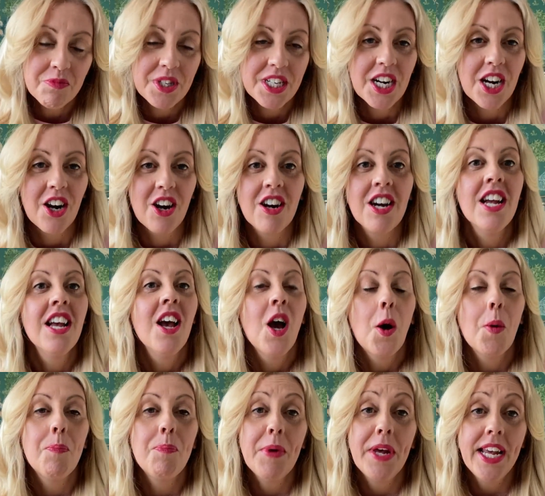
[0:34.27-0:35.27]
We are
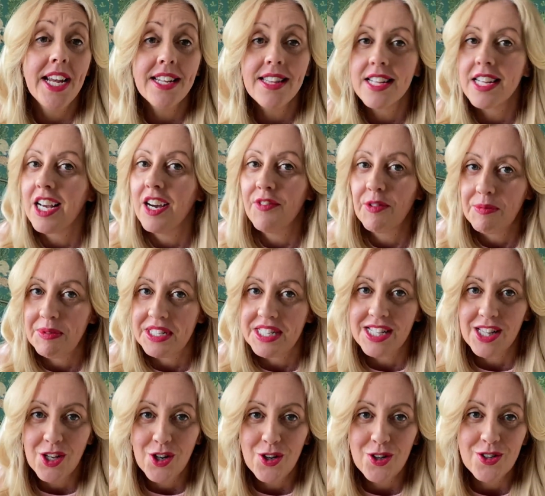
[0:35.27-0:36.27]
obeying the government's
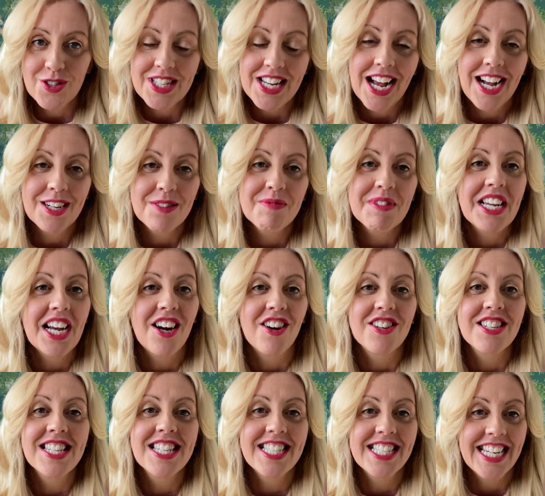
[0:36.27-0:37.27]
laws and we are
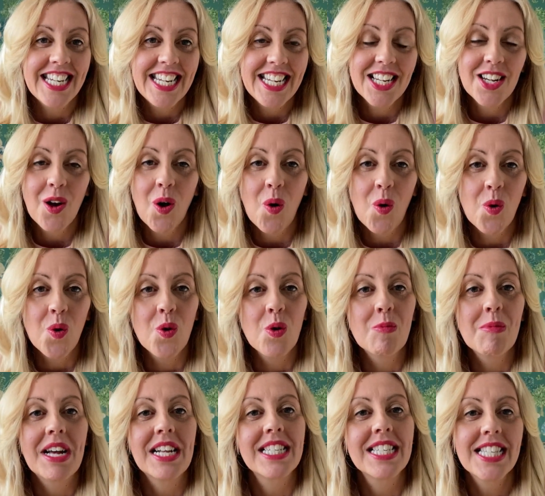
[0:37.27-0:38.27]
staying
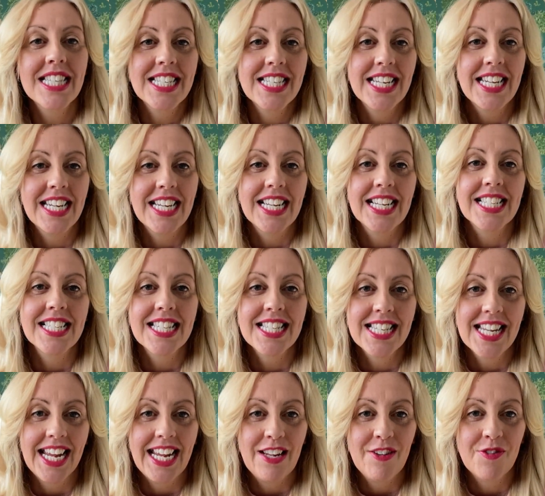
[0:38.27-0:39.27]
home and staying
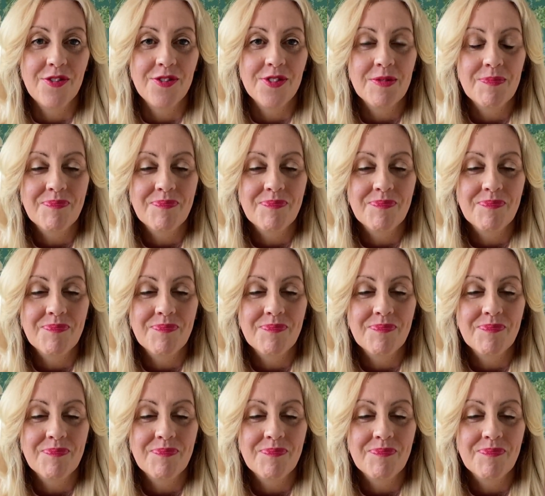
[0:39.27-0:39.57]
safe.